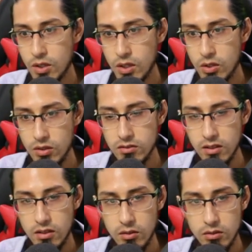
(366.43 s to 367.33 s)

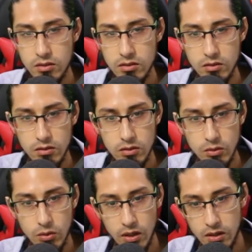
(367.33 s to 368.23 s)
execute this
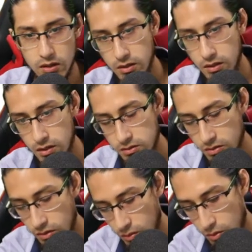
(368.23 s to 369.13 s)
query, it's
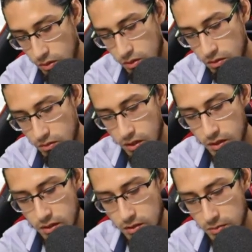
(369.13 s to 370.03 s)
gonna work, right?
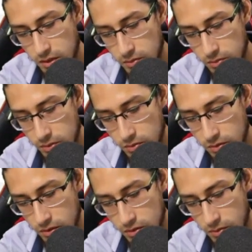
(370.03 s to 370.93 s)
Let me put,
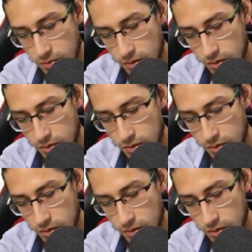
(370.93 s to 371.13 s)
for example,